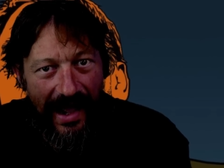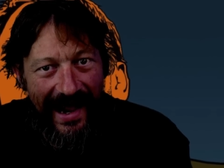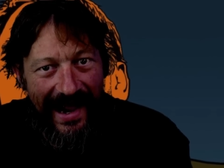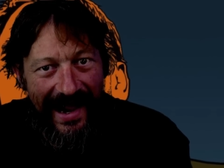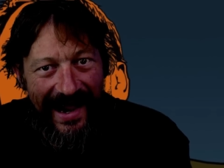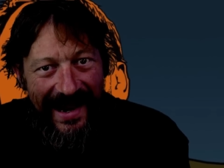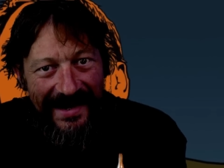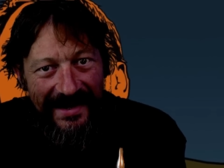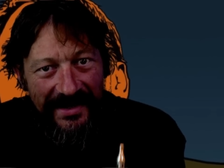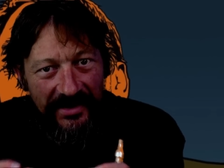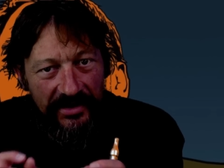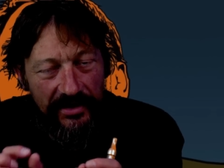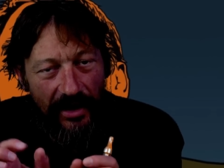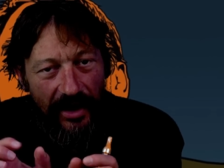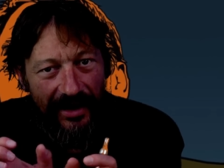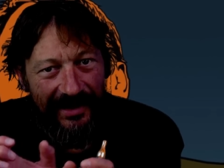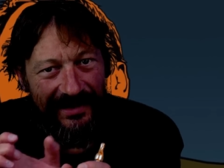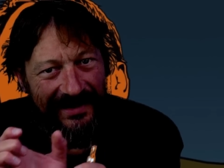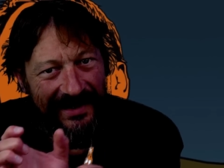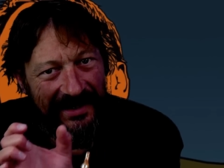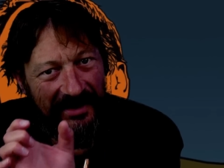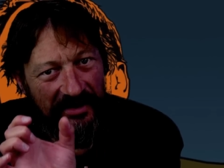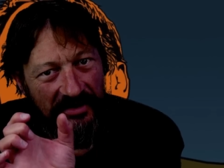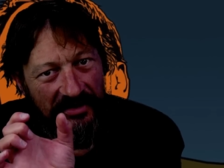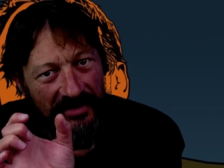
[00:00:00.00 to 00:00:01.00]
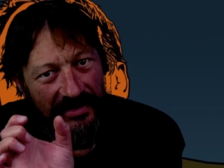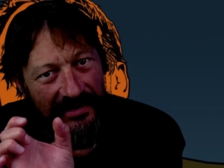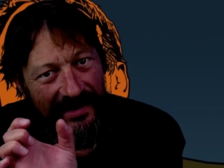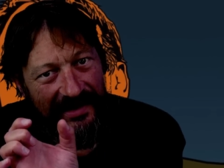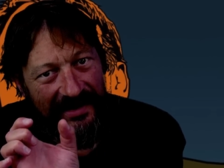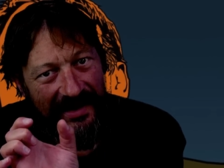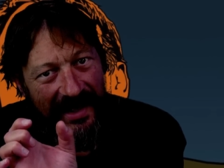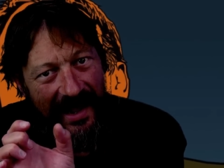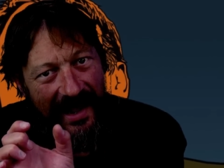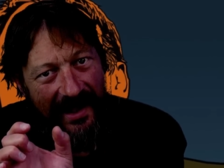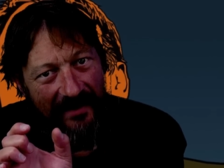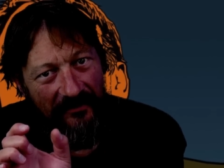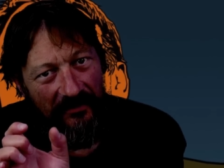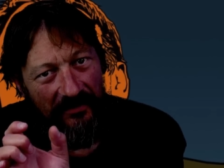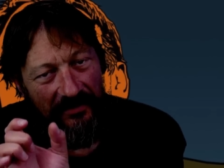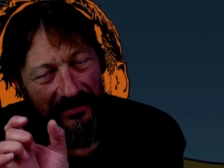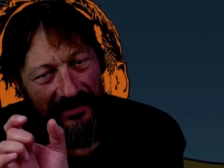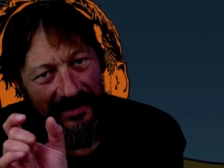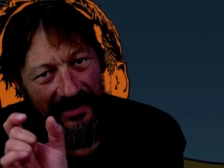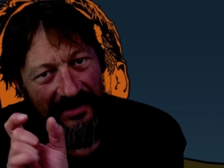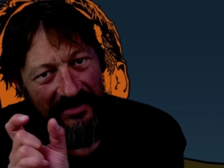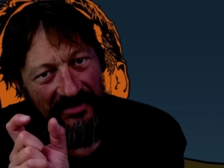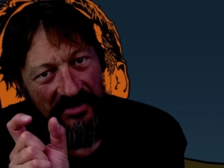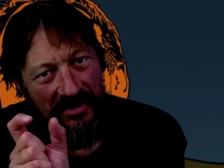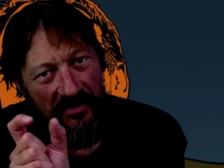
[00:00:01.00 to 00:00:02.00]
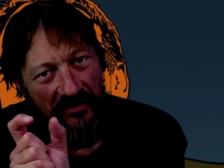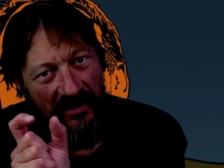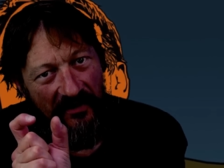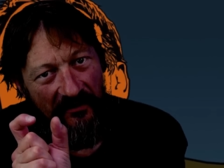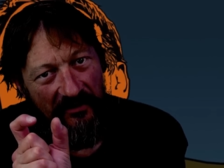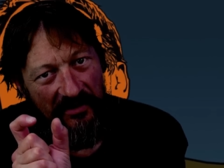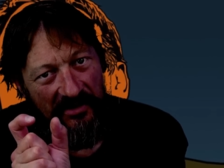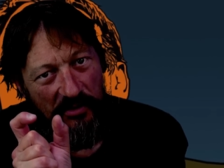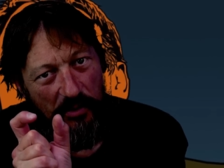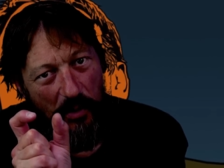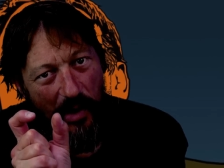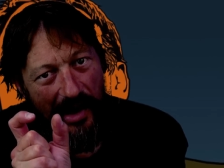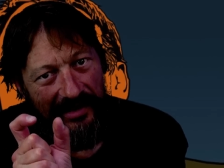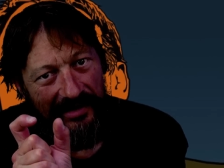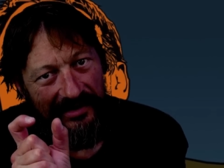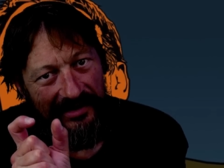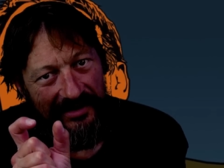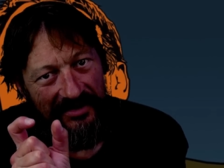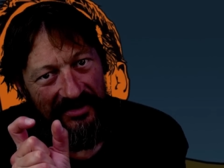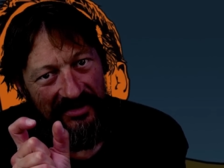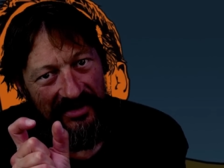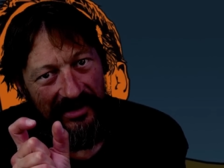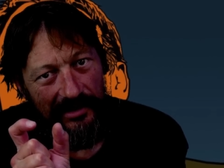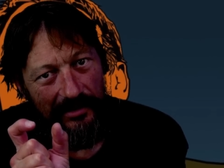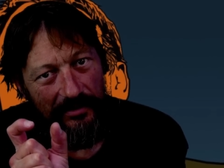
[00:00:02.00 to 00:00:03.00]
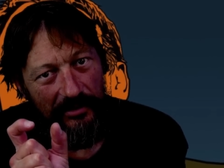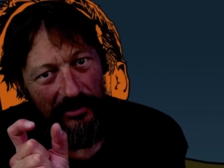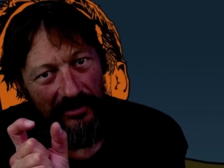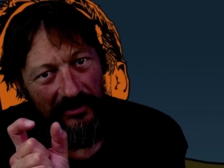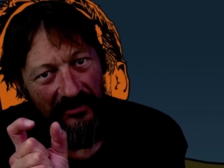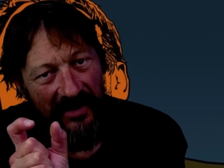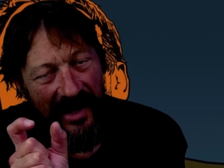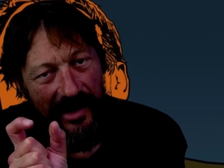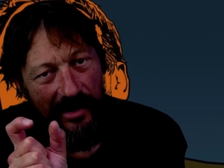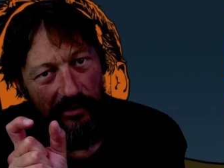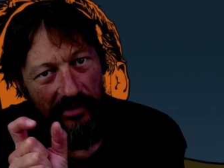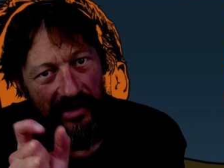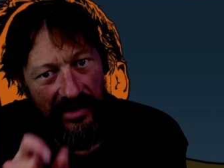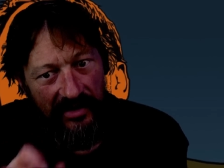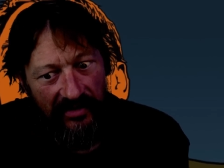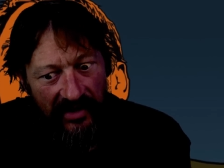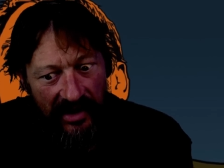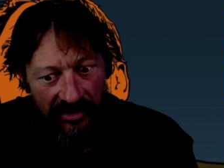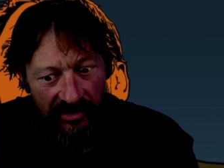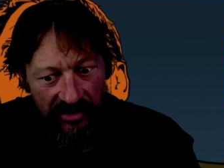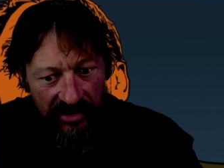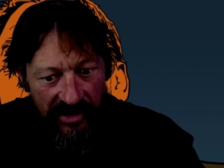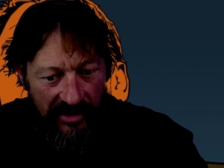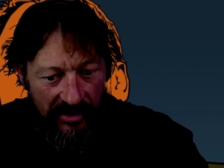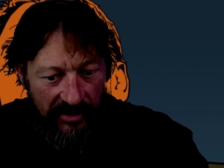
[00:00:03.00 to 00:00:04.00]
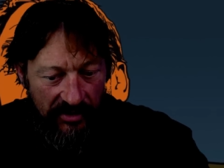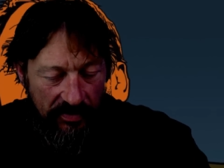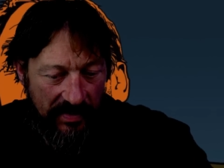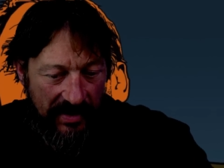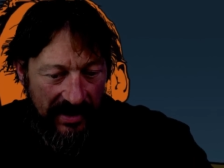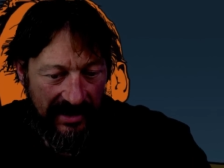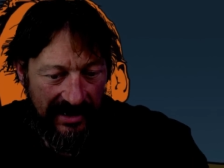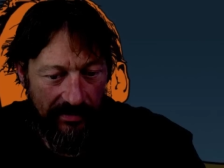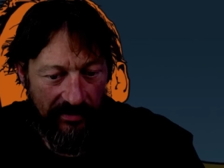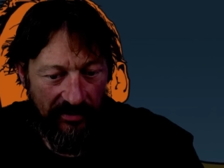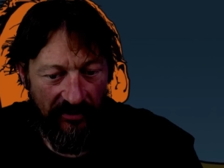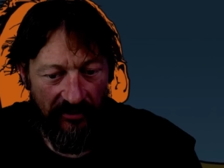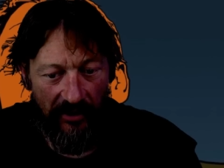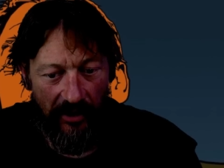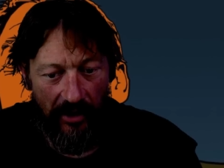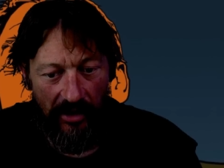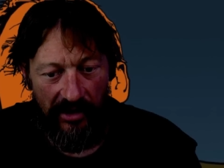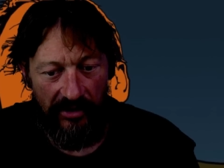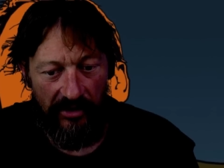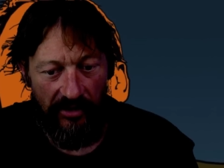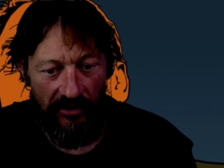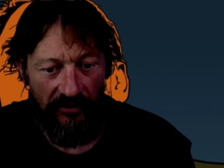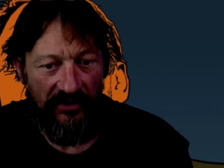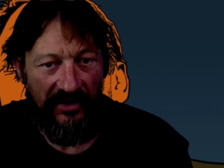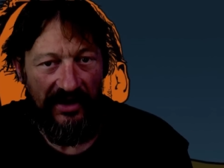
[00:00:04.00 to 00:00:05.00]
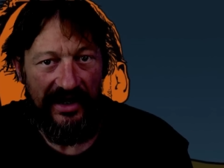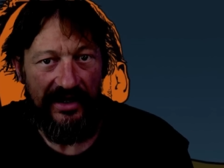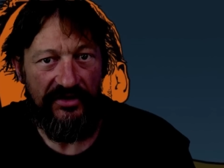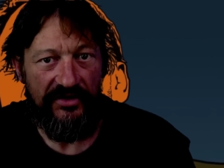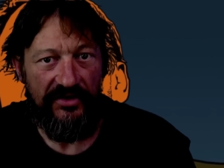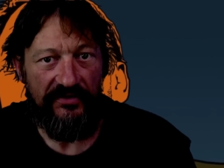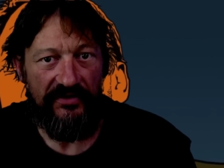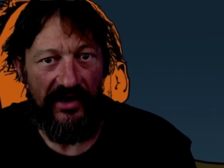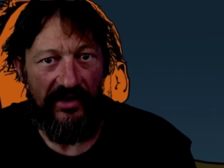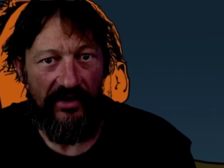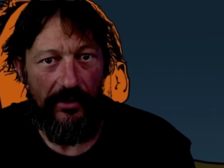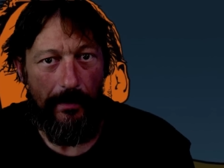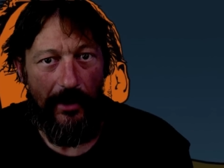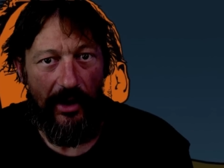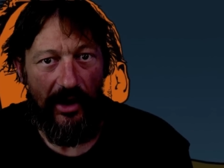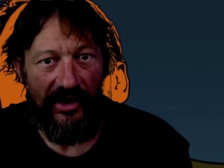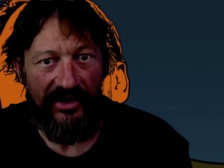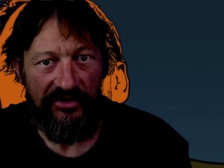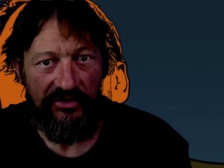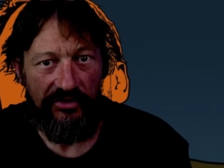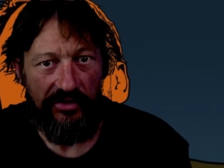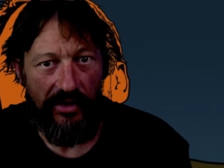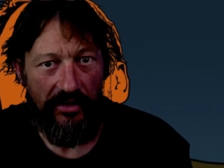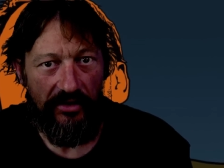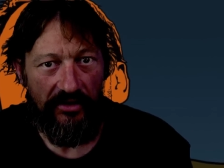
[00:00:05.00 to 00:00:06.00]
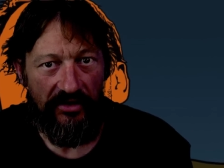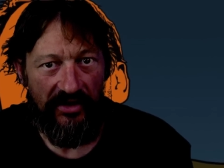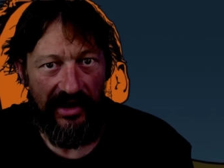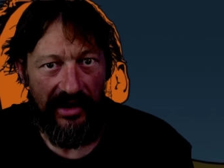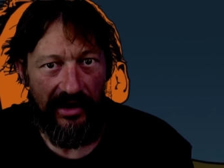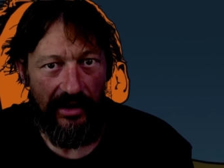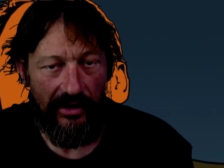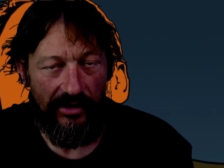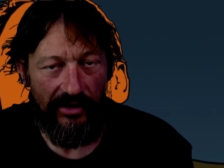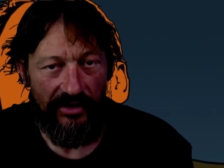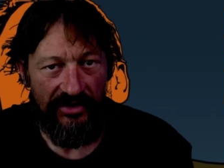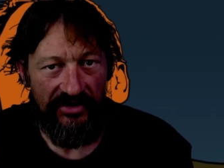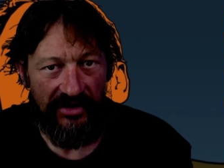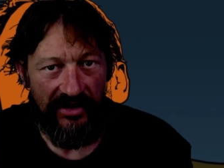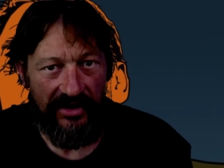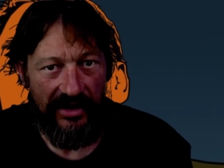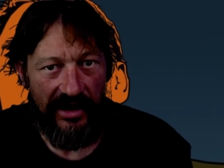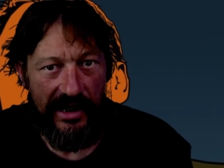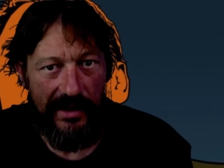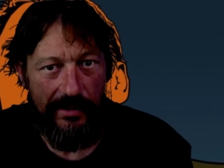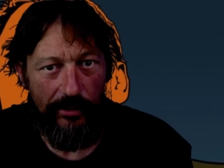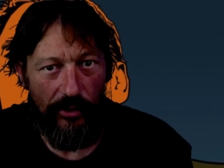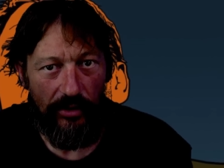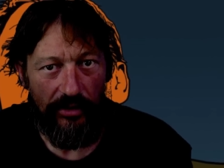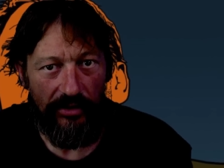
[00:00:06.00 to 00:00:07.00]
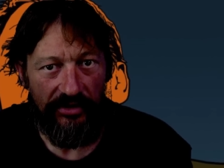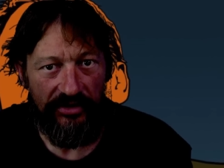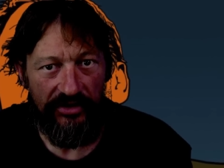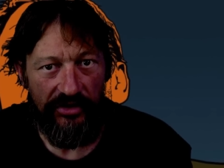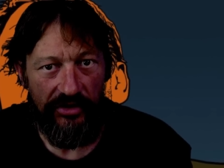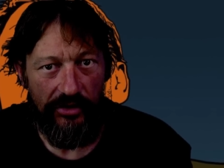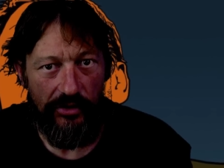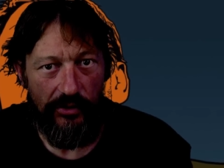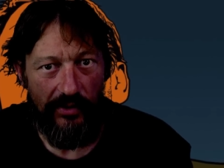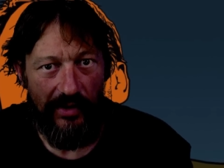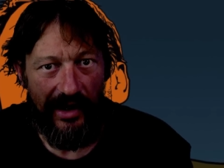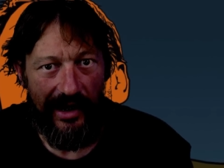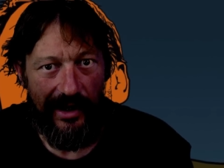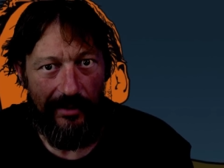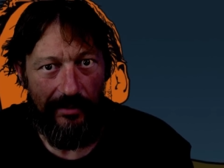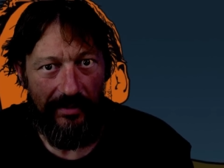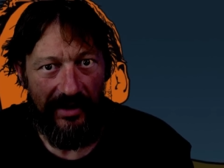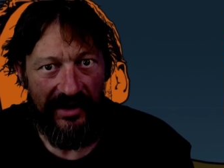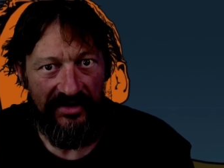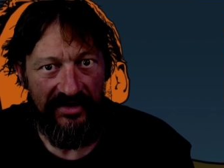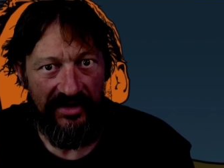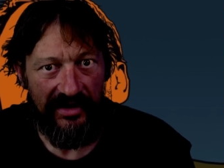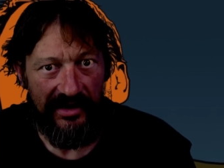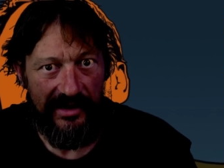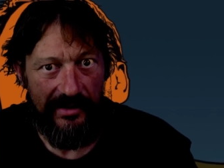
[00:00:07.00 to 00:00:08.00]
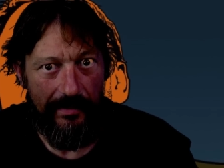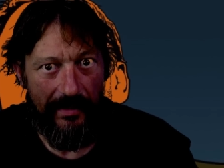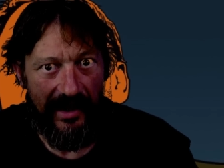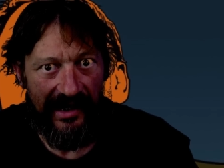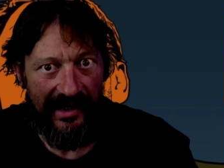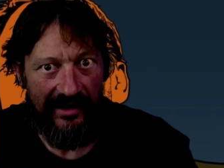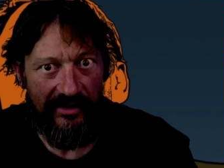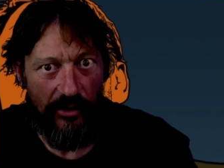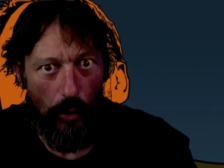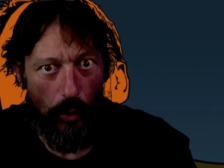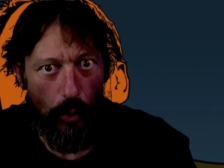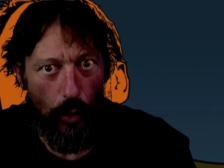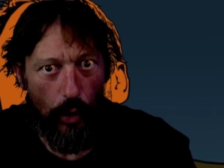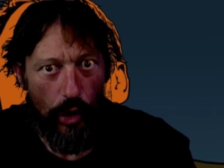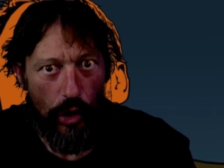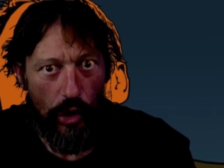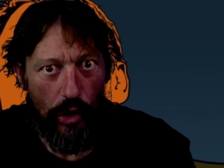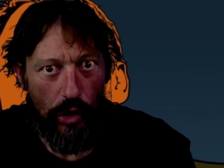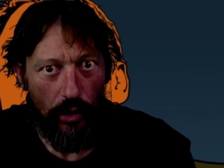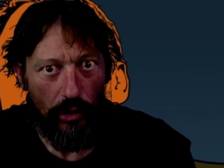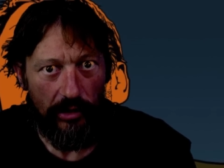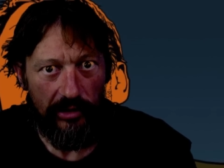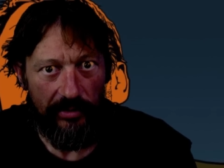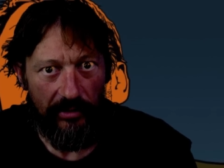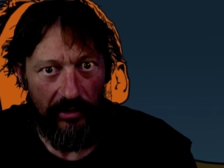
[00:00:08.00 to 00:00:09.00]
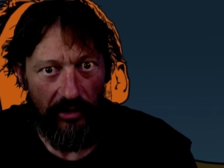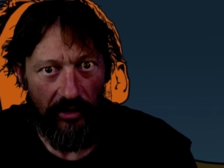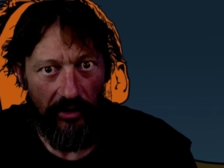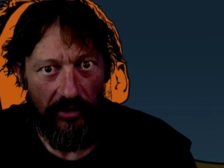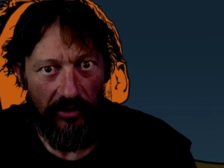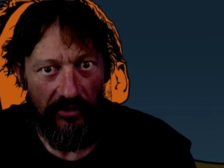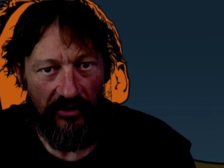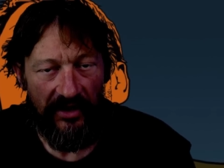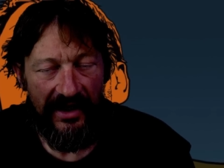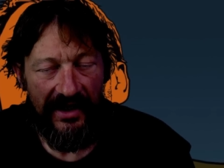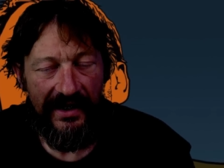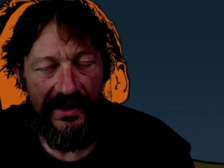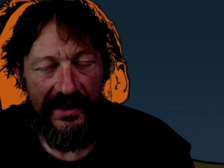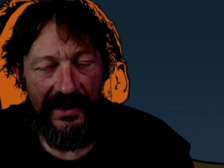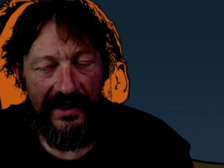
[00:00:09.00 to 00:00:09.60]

and like let her let her have let herself have this one little syllable of angry, and then she's picked up the phone, and her fingers have done the maestro thing across the keyboard to um, basically make the world move.